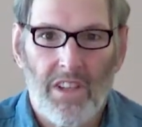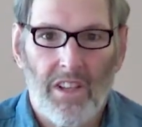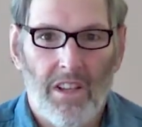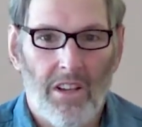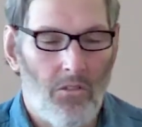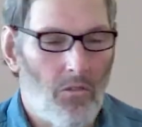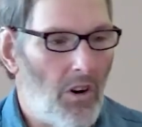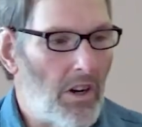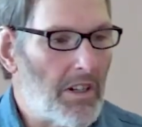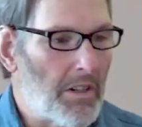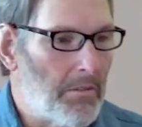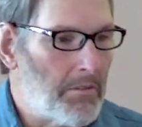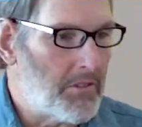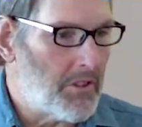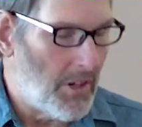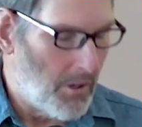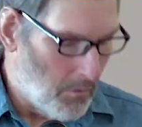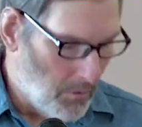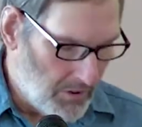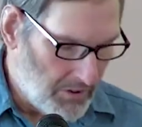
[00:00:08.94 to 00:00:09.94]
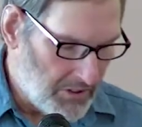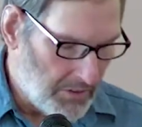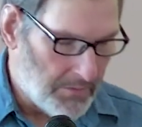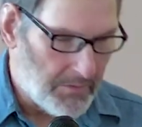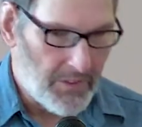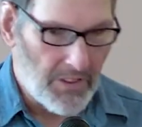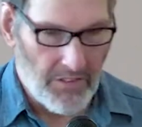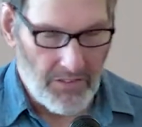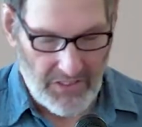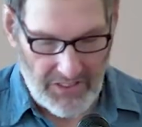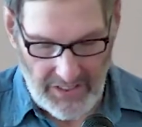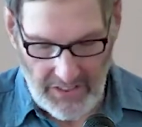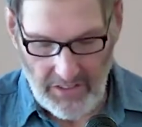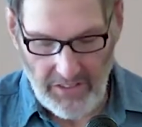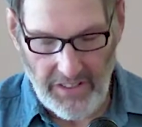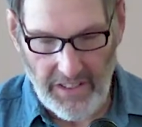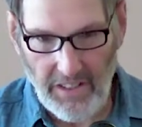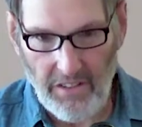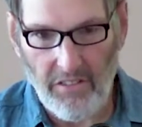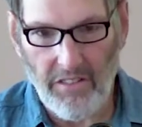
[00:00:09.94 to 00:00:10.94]
Welcome to our worship service here
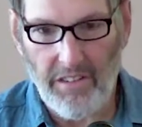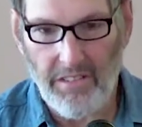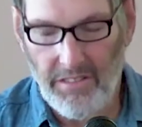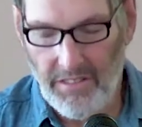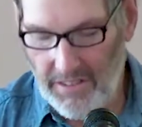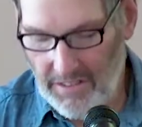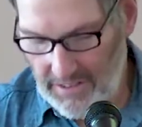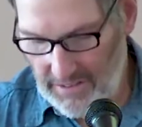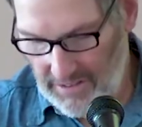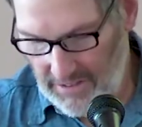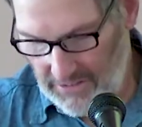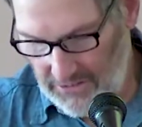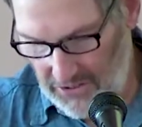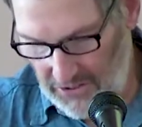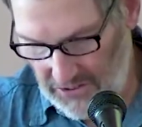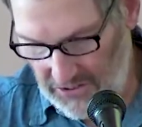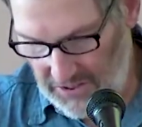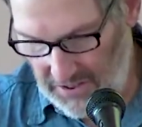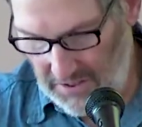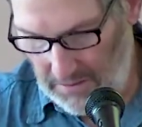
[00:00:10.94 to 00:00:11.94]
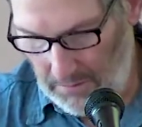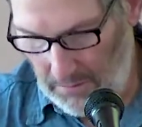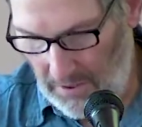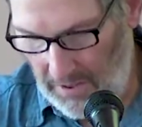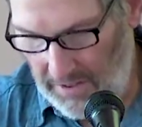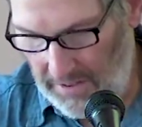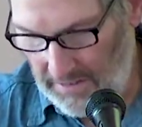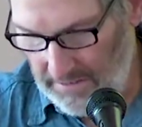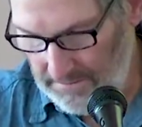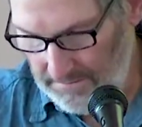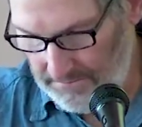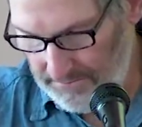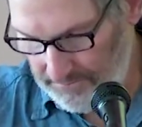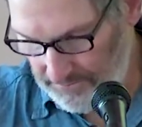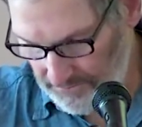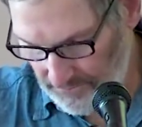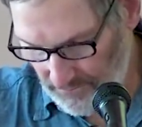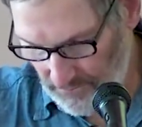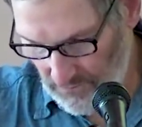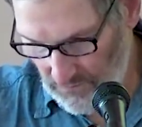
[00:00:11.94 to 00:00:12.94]
at Eel River Church of the Brethren.
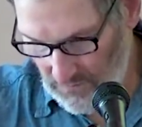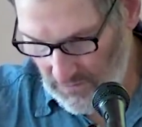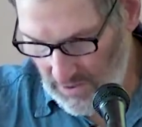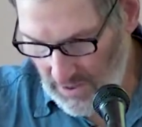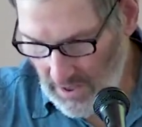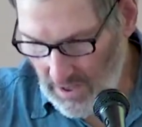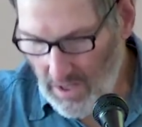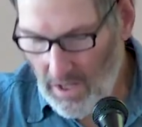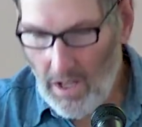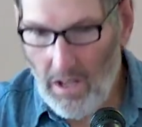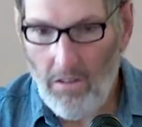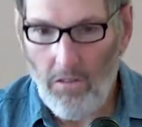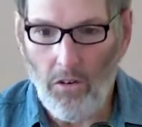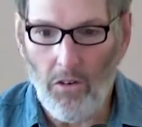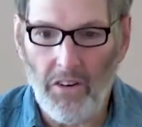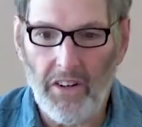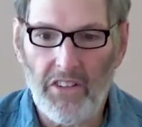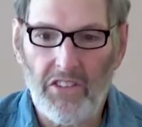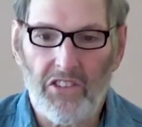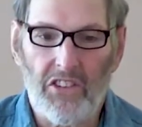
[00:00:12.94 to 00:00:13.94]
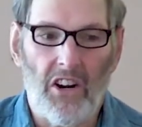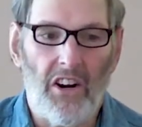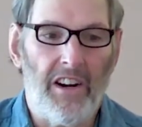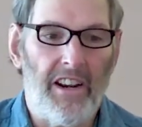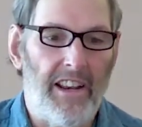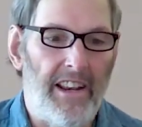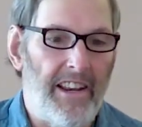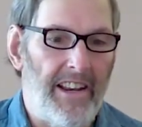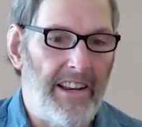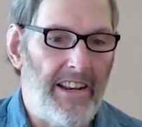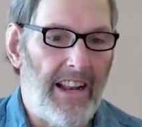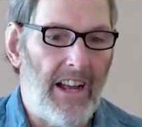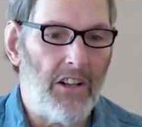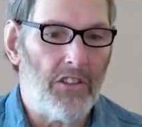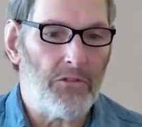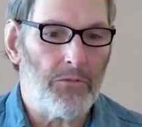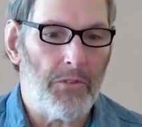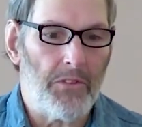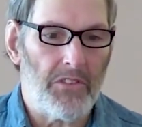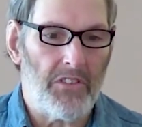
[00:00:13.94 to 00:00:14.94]
Before we get started, any
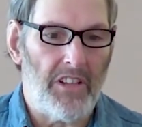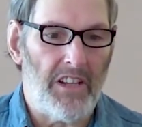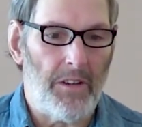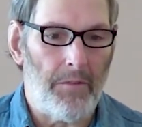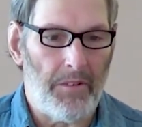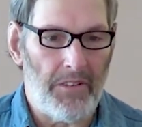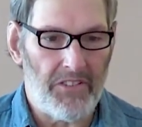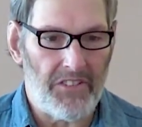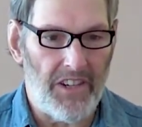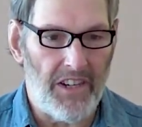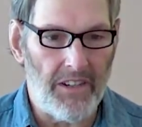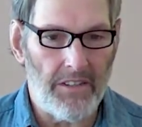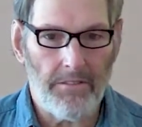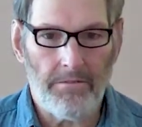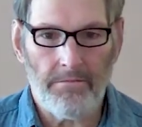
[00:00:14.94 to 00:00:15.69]
announcements need to be shared?